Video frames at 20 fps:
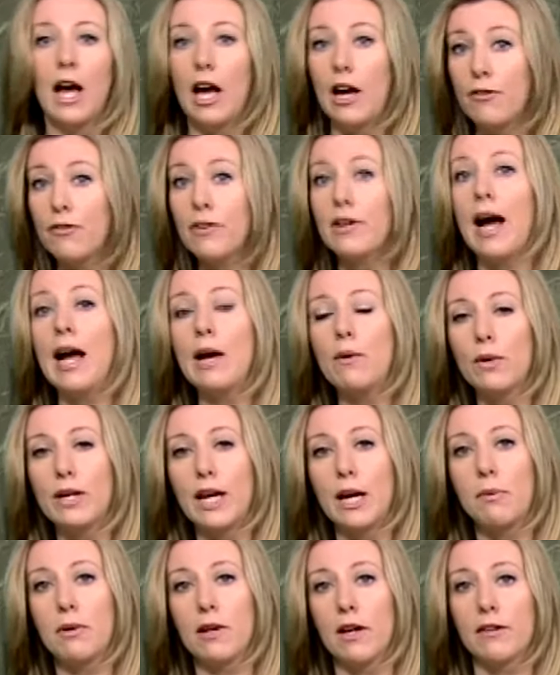Overnight, we'll
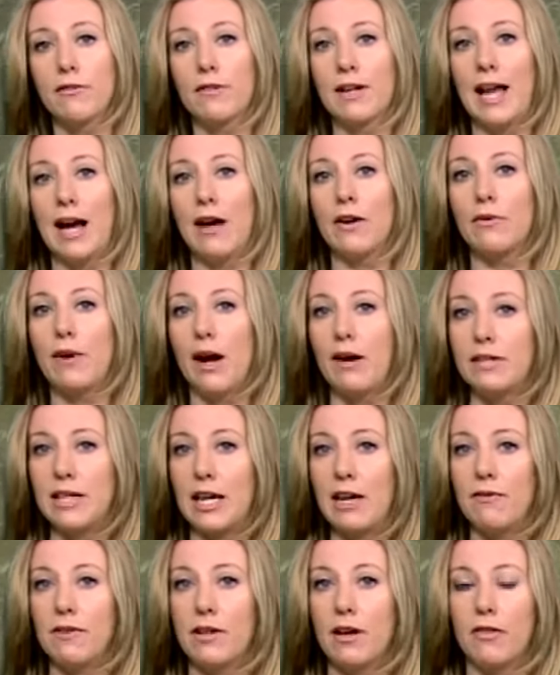keep a lot of cloud around,
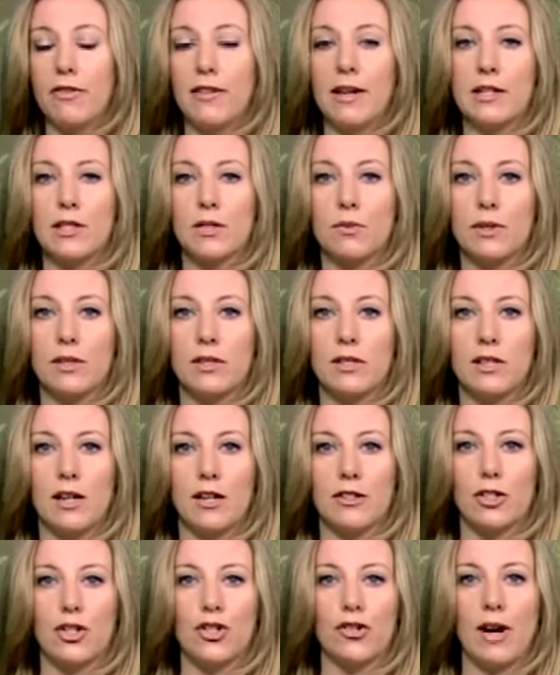even though things will
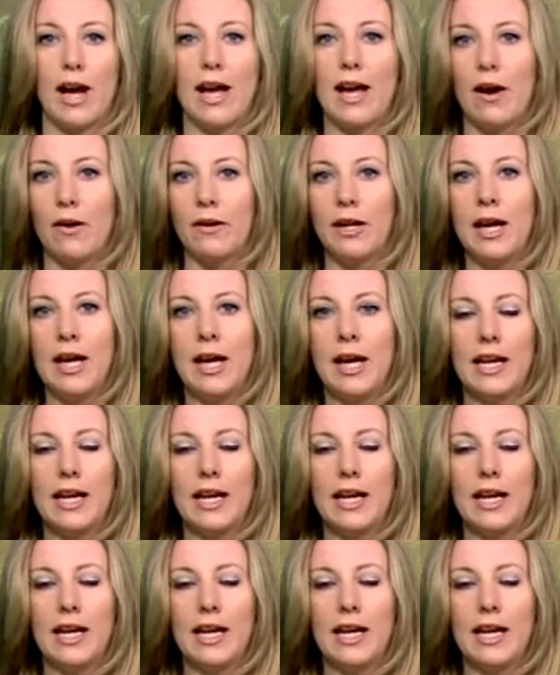start to dry out,